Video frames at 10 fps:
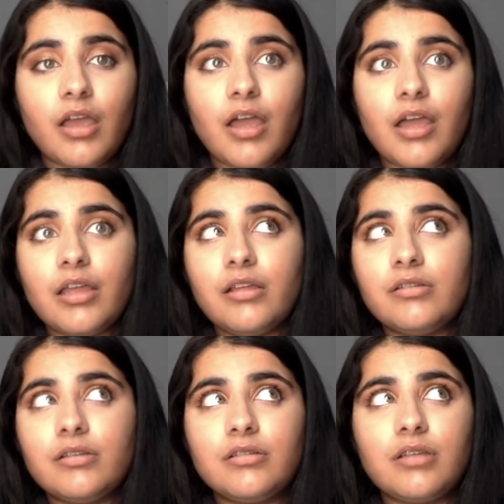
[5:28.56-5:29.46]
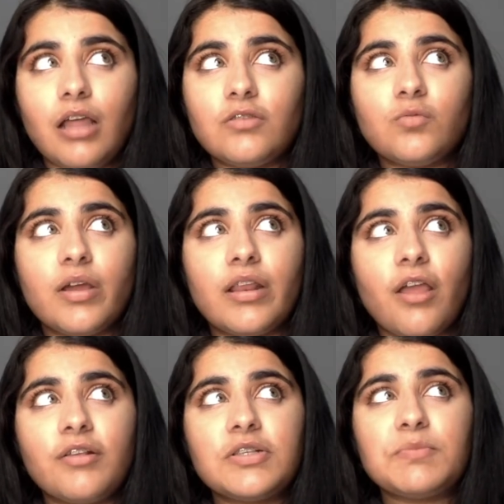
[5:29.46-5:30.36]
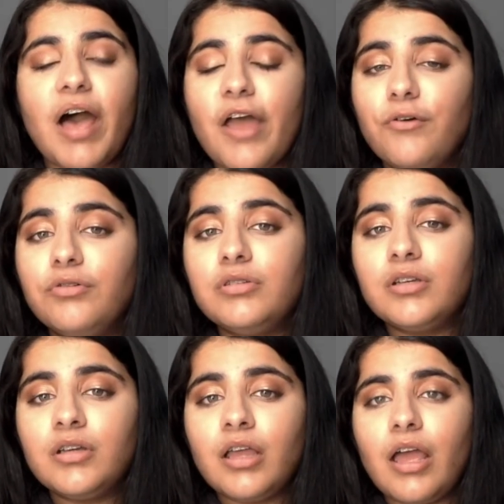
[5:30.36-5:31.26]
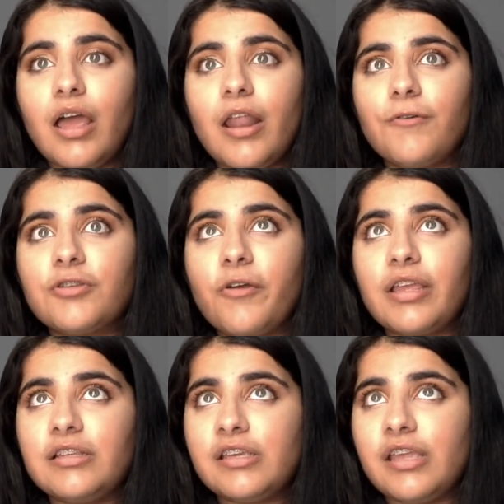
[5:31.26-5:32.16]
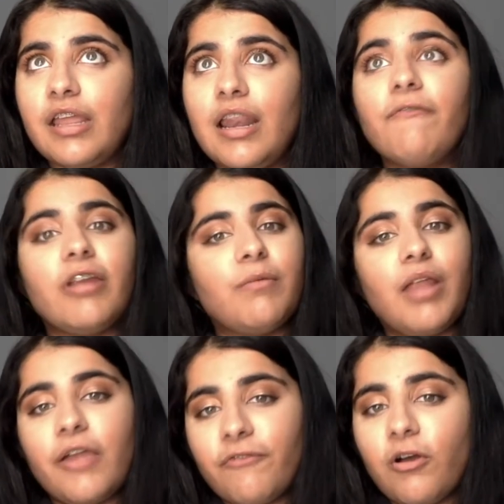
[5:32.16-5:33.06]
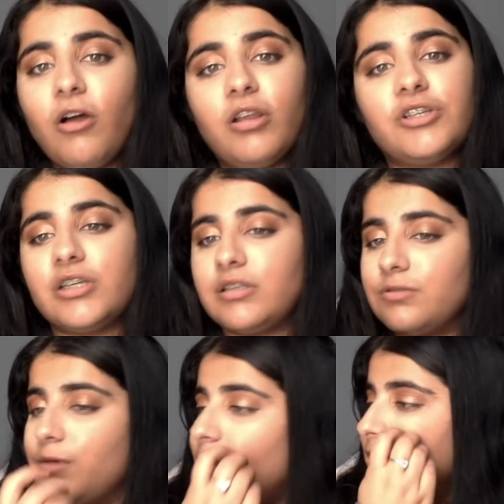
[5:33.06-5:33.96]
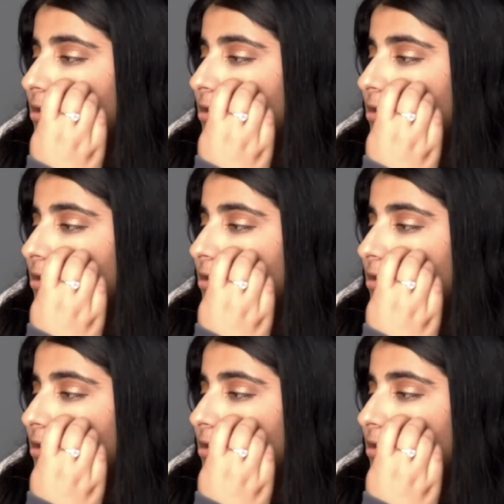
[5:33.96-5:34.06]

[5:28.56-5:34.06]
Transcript: And that's when I spiraled, and I was going into year 11 applying for colleges as well.